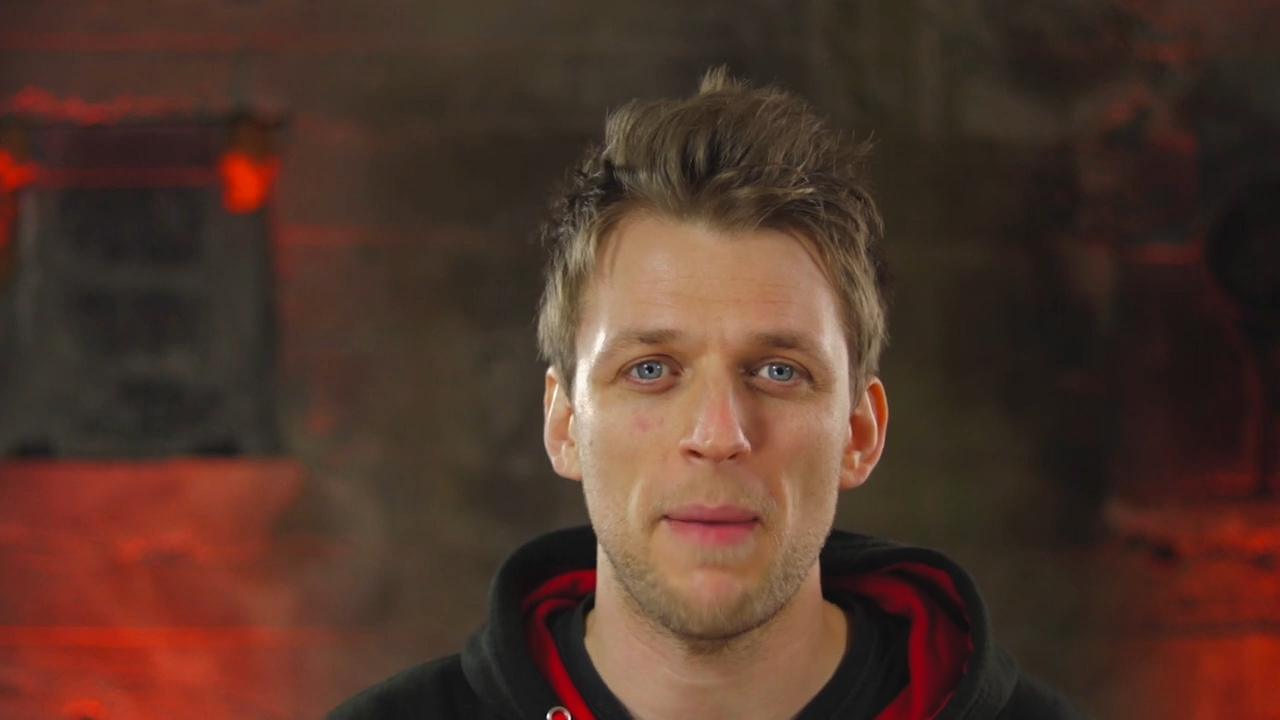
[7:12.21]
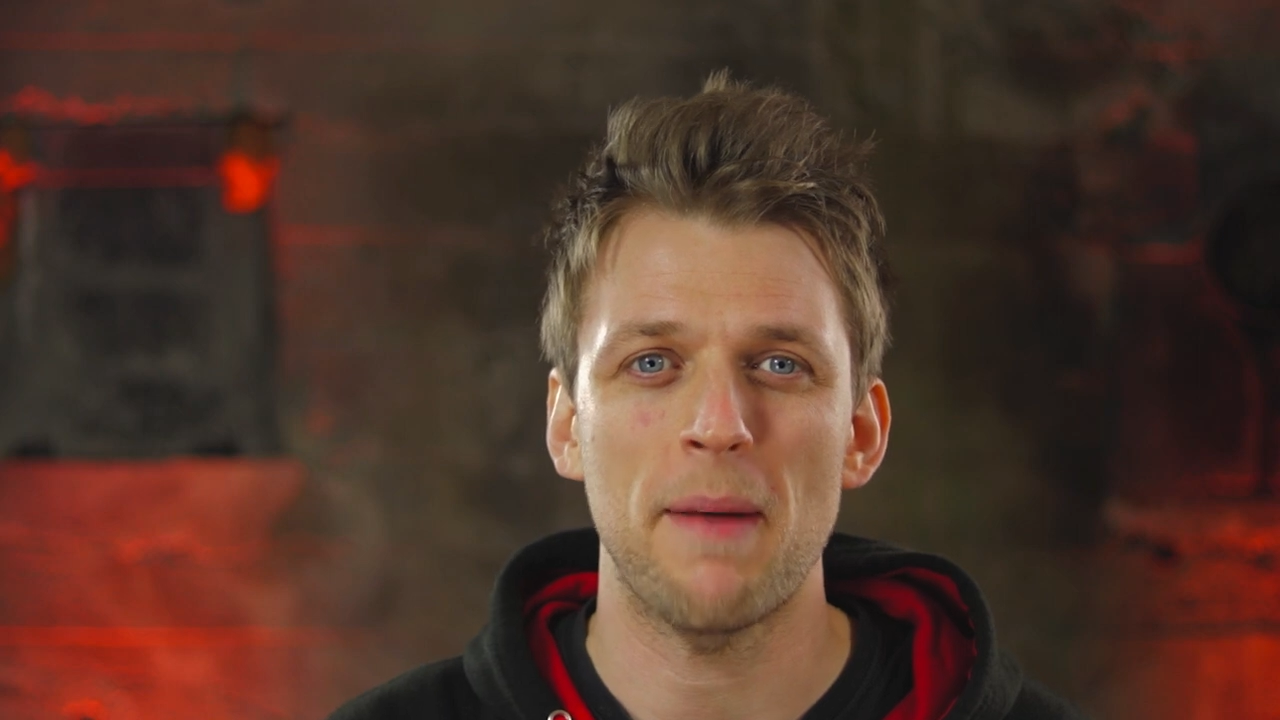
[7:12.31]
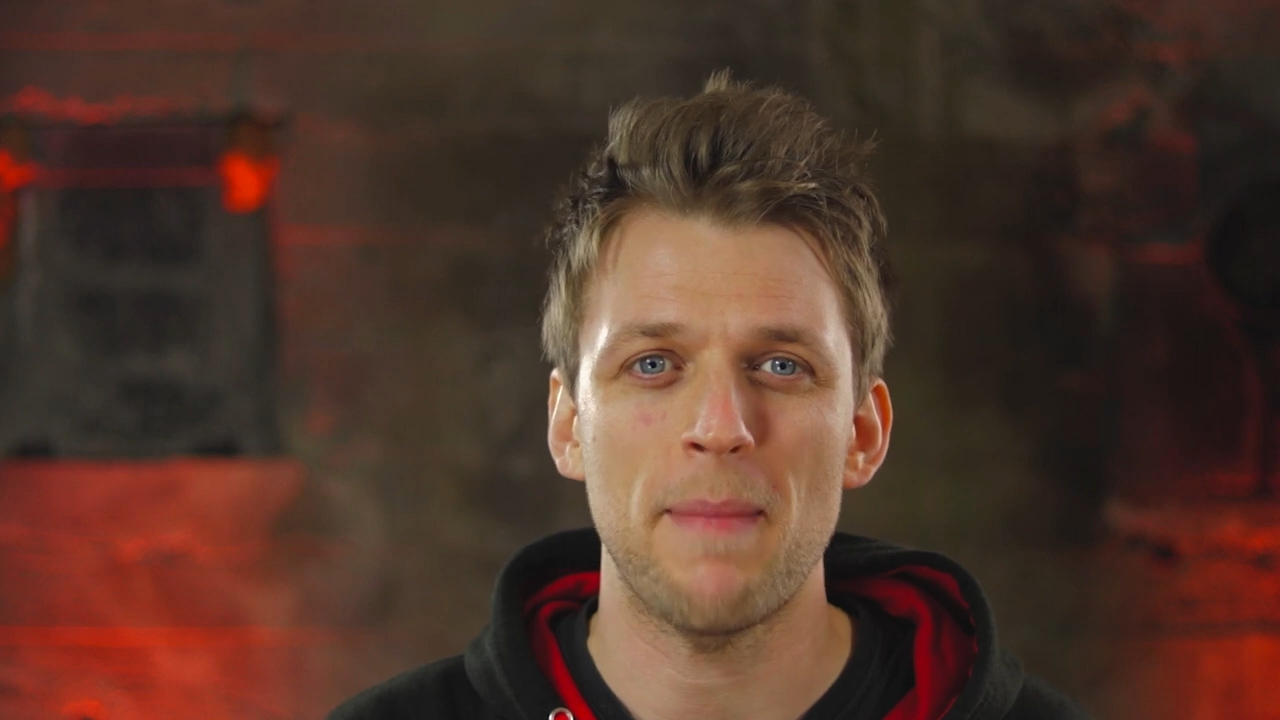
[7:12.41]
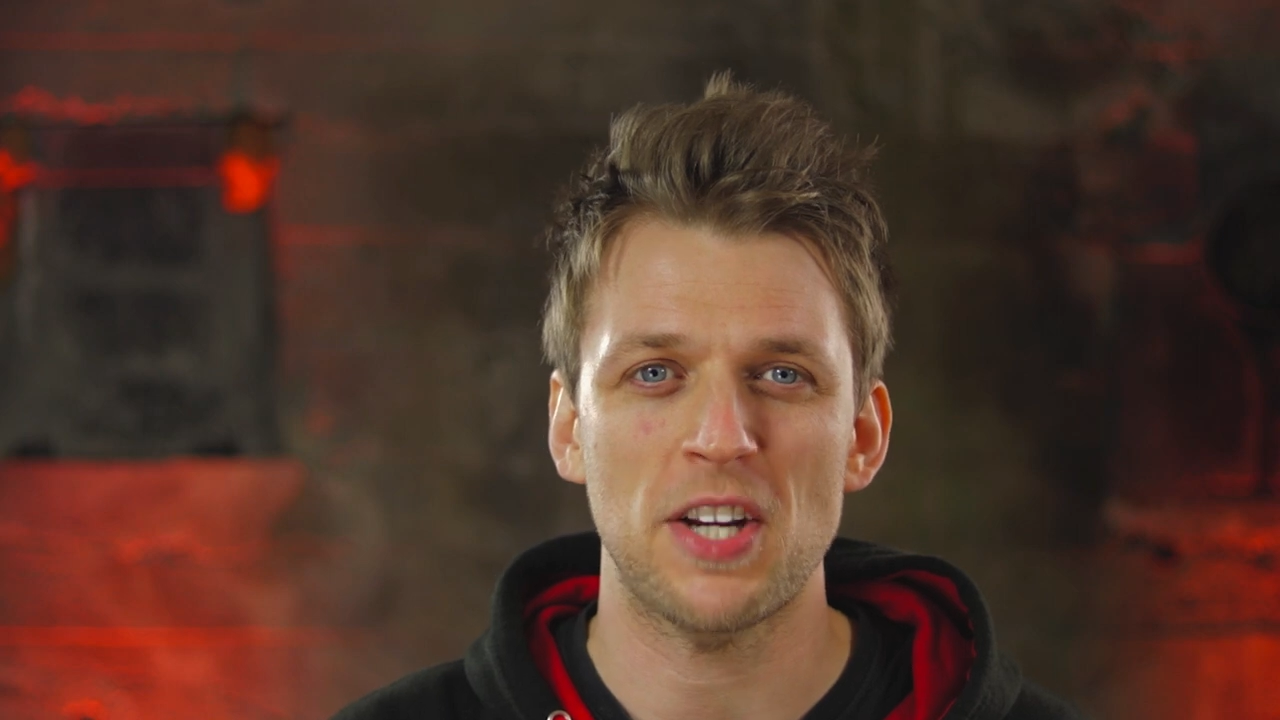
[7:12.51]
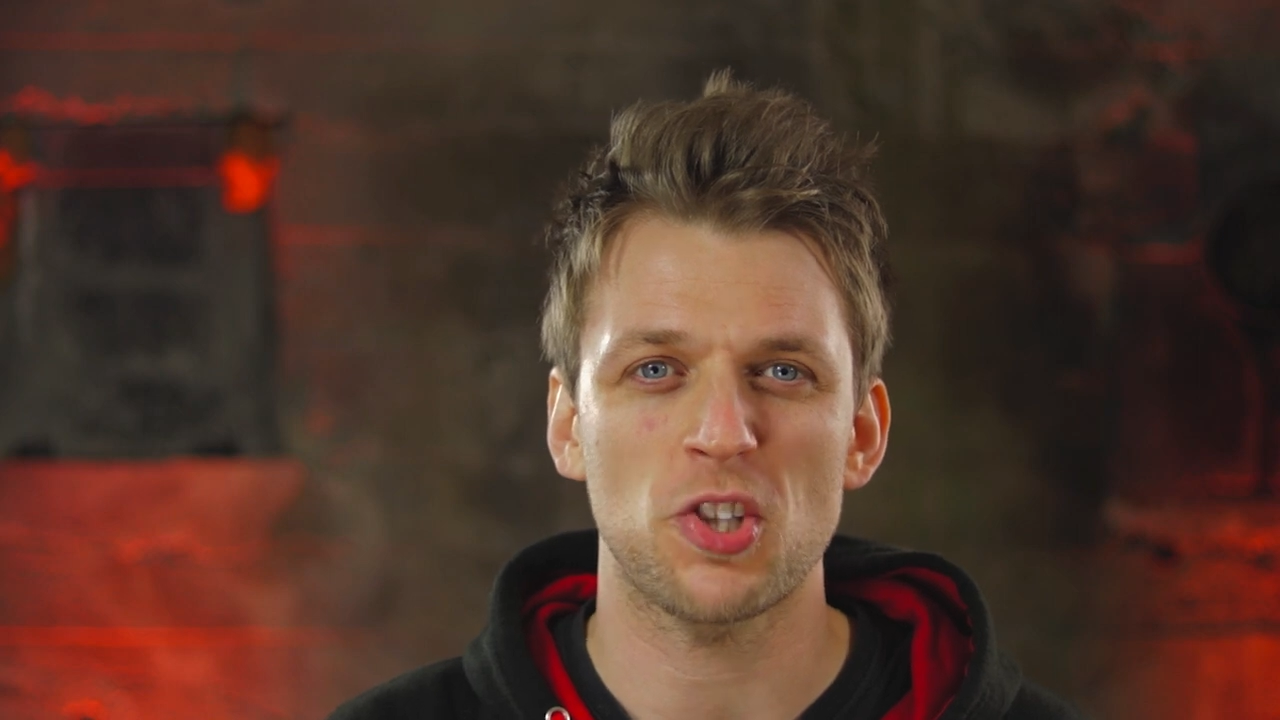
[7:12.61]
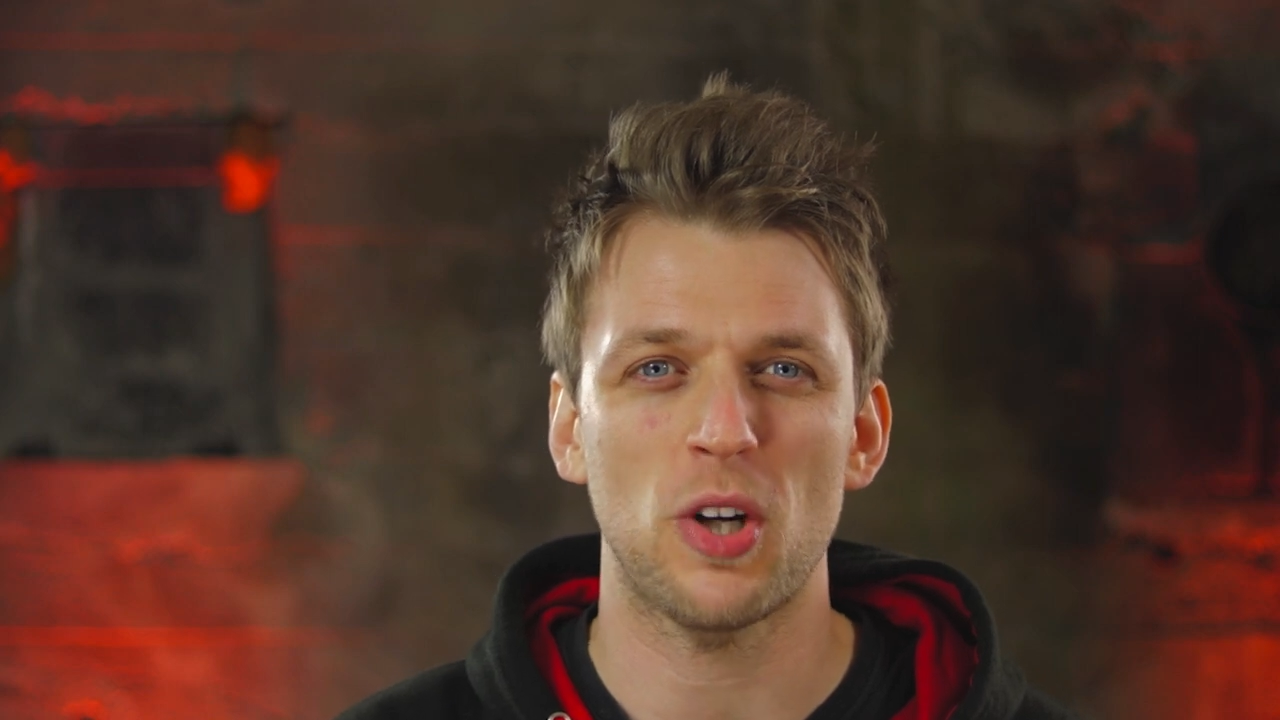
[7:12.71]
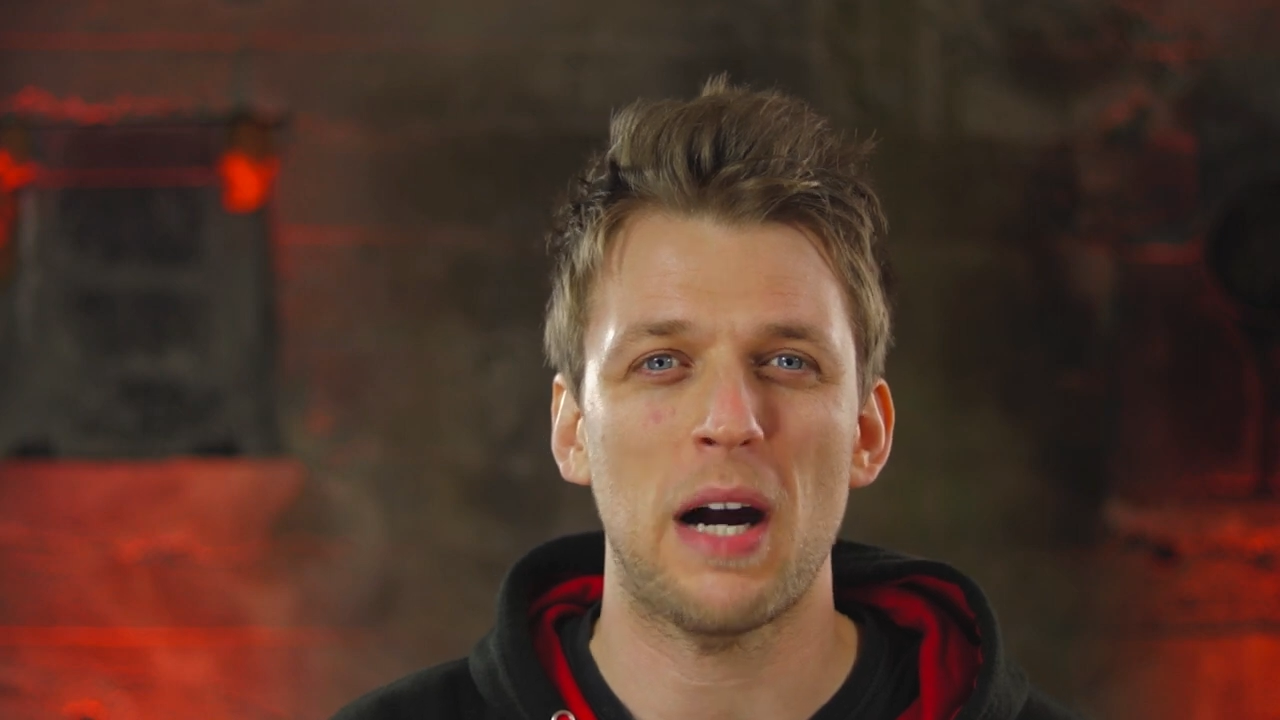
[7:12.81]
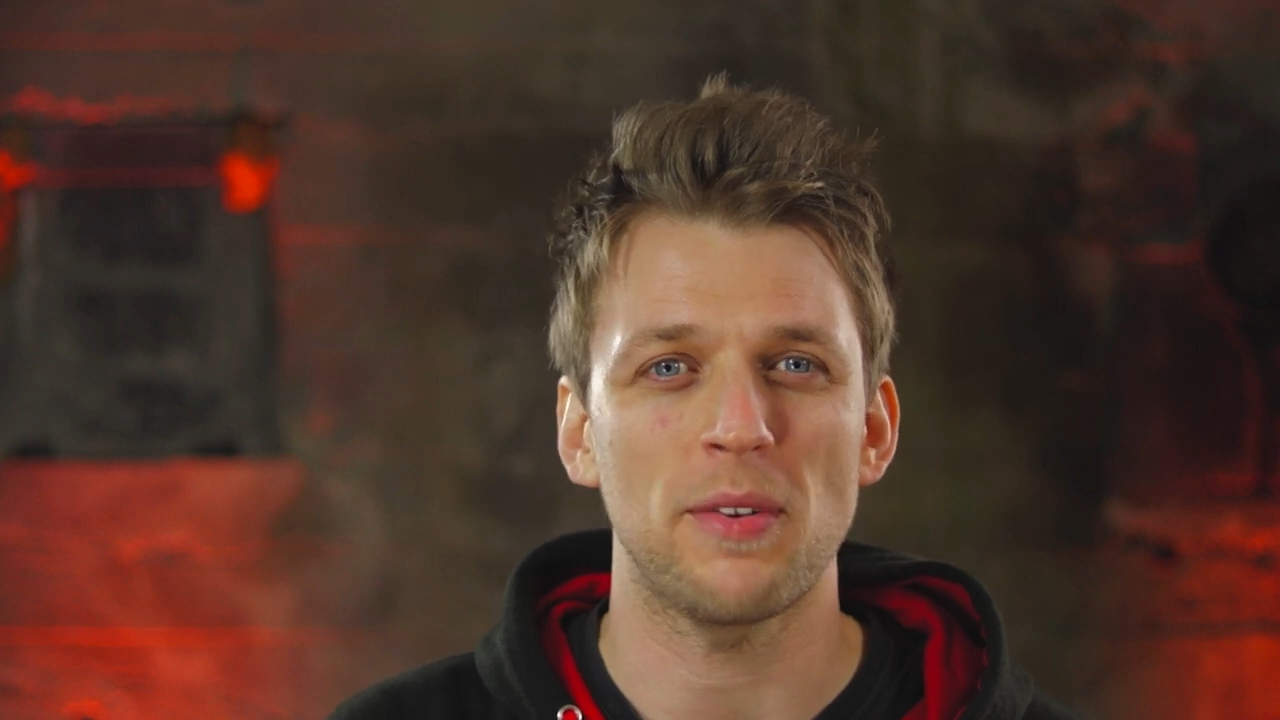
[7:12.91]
and make sure I